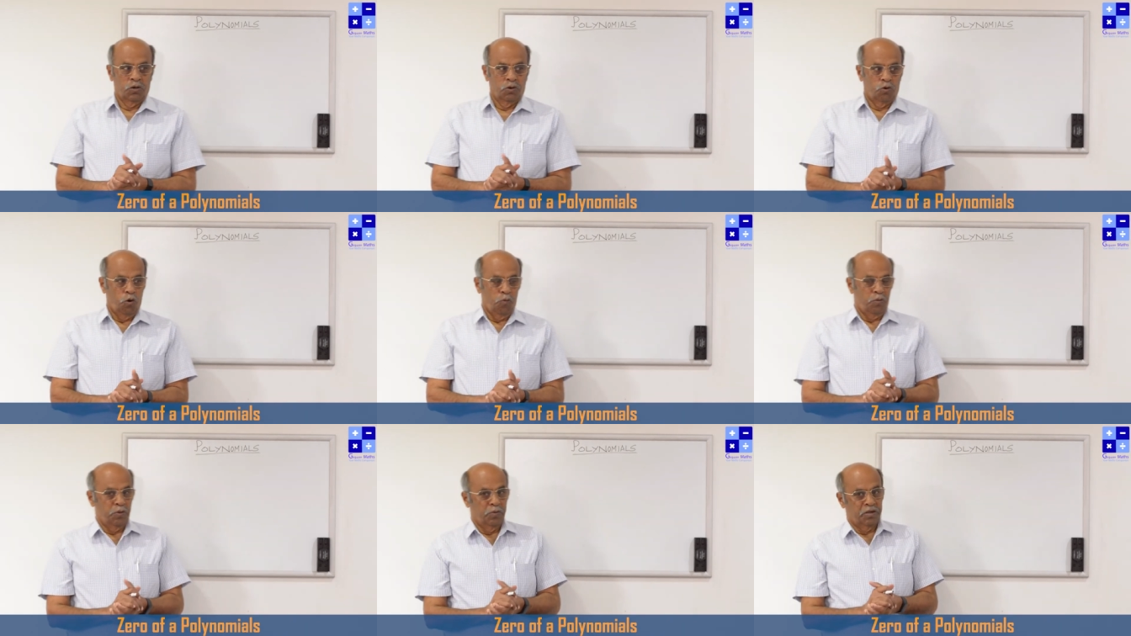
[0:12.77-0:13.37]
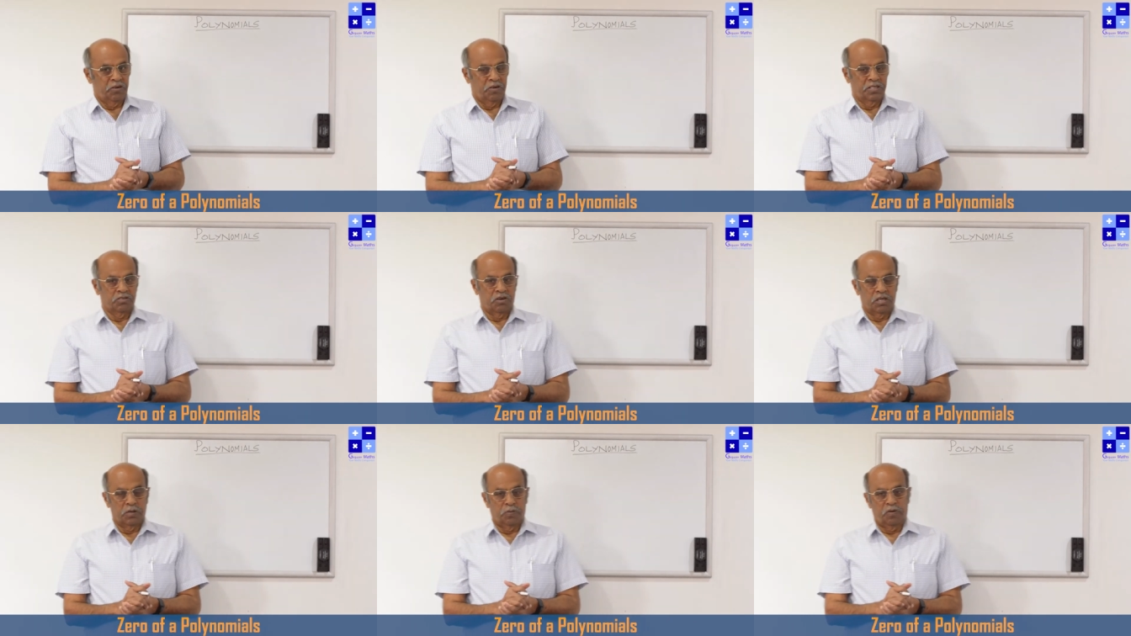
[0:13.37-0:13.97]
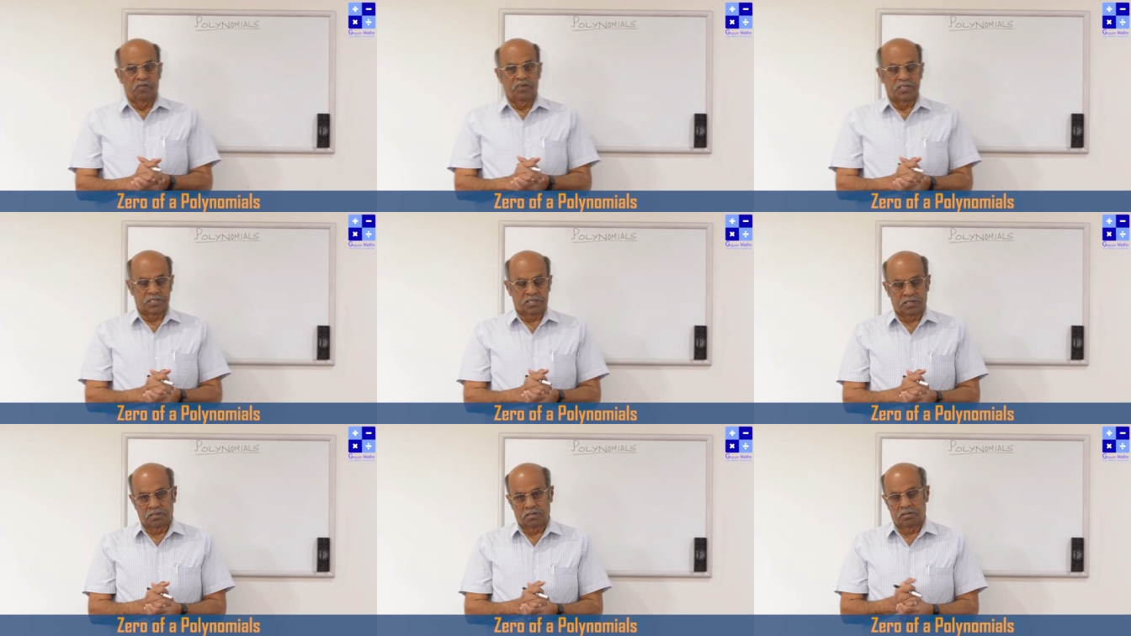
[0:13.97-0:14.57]
Hope you may have enjoyed the
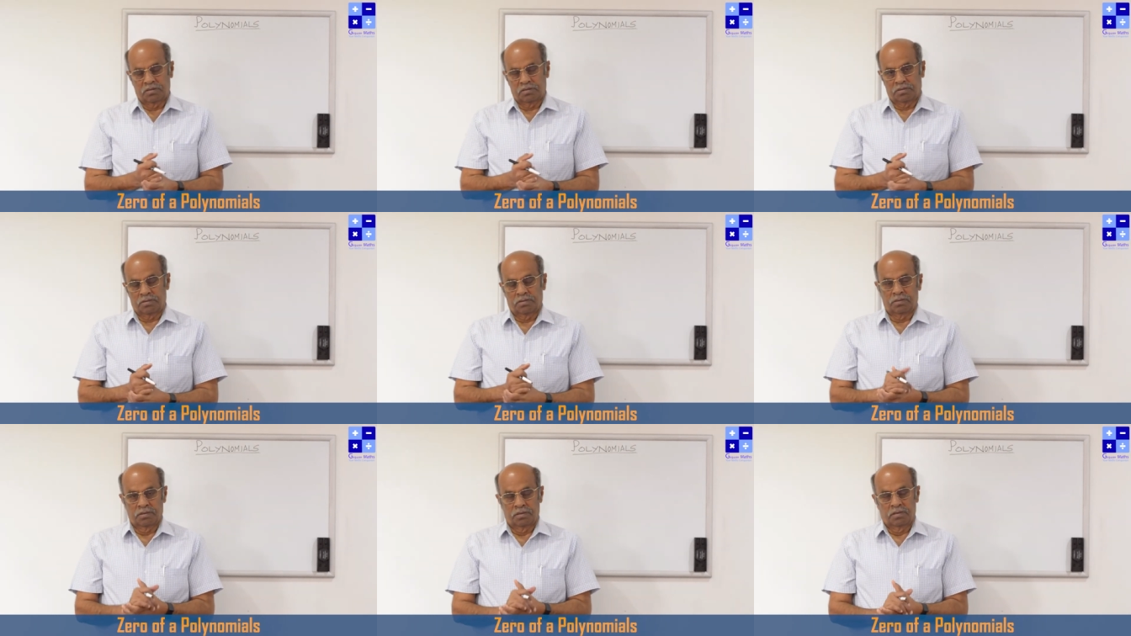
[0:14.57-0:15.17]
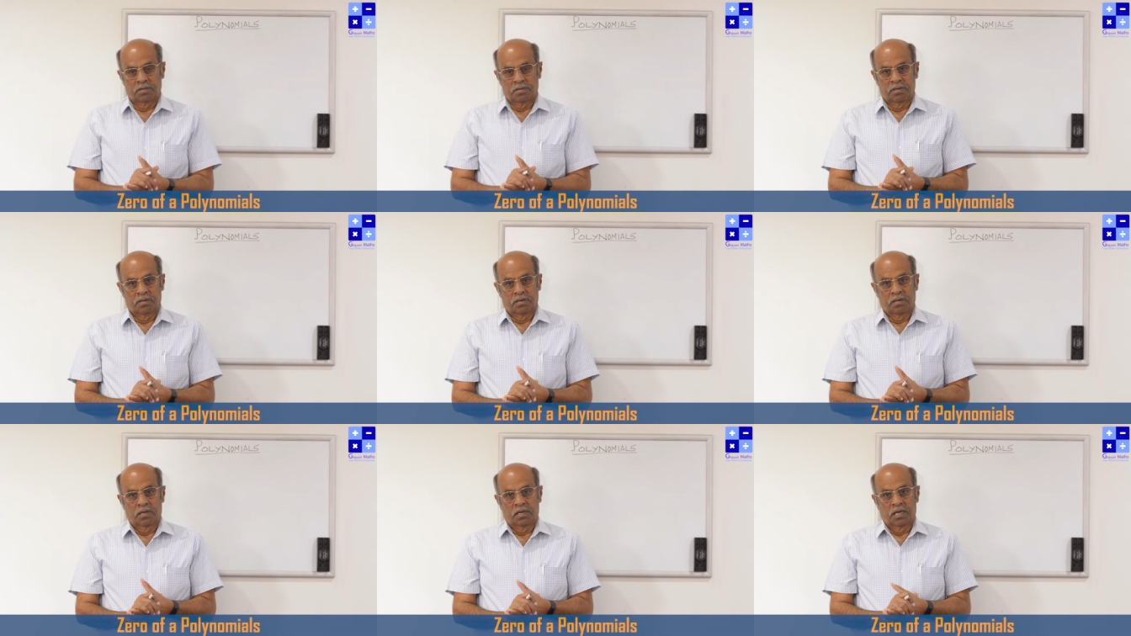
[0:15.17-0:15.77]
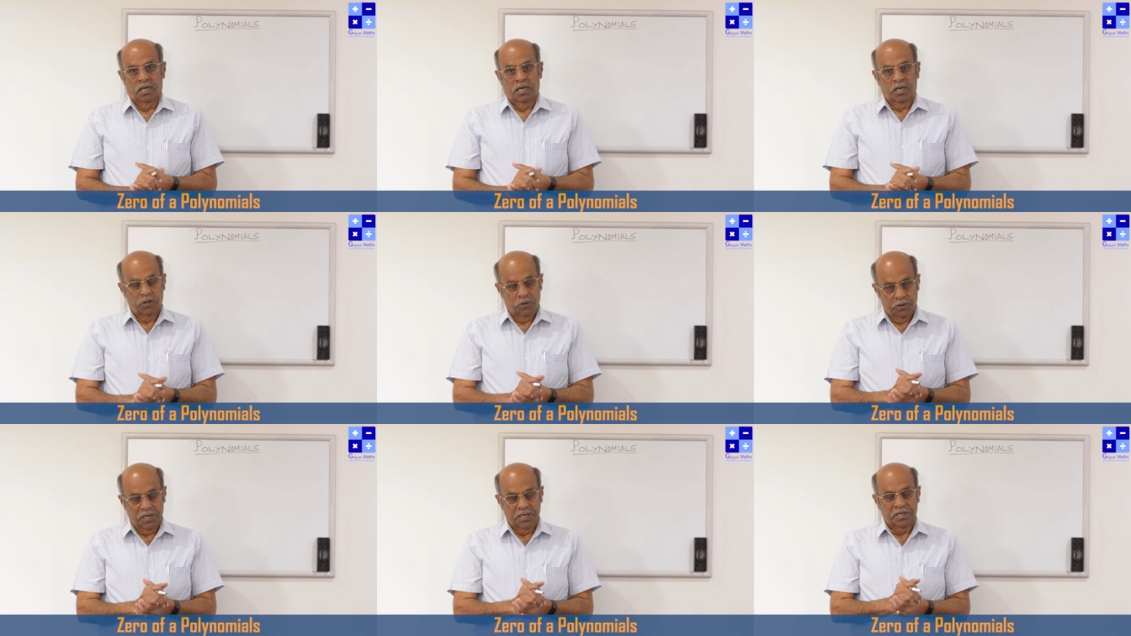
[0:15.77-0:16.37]
previous
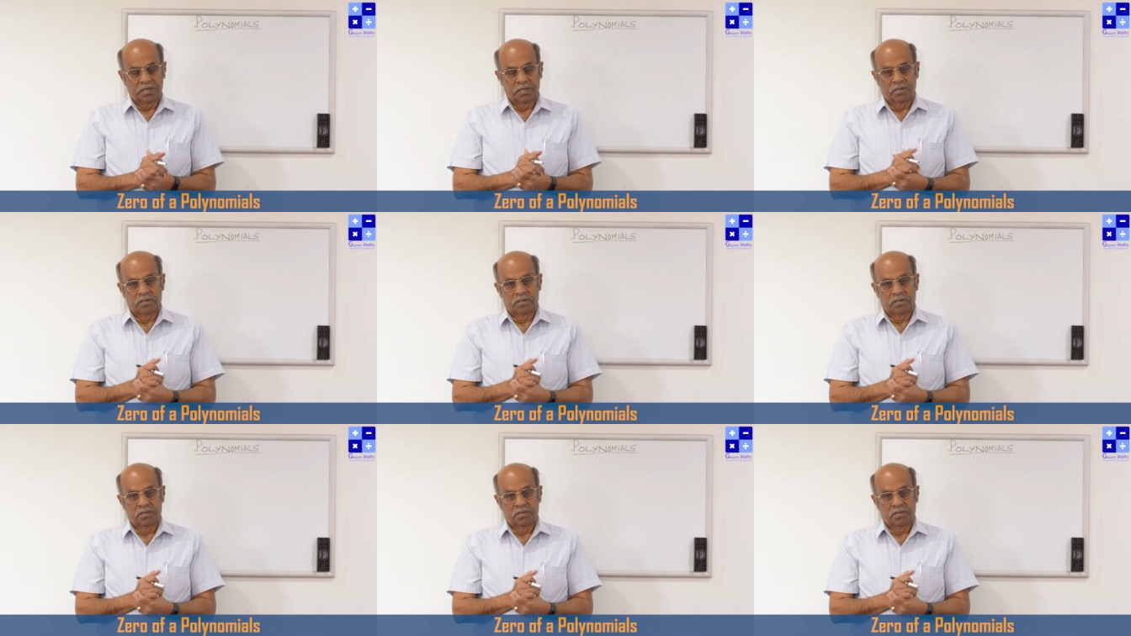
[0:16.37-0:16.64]
unit